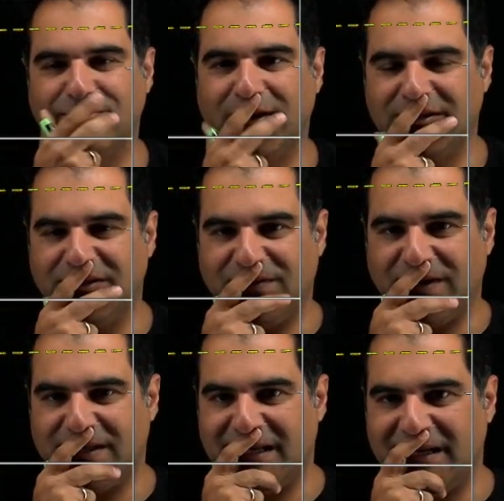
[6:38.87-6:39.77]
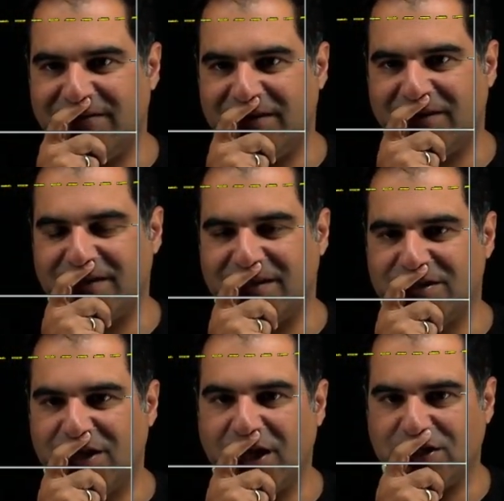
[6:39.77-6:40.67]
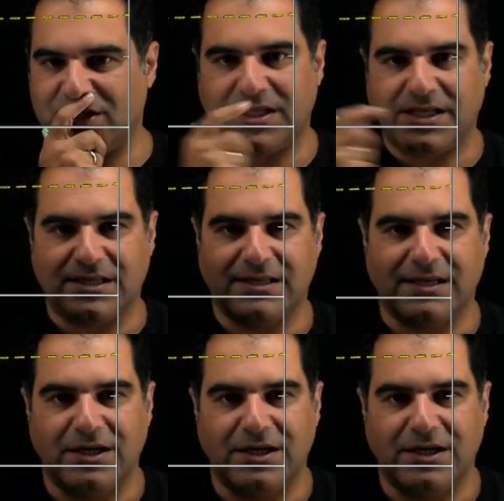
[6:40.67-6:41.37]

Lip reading: quantify the level of the change it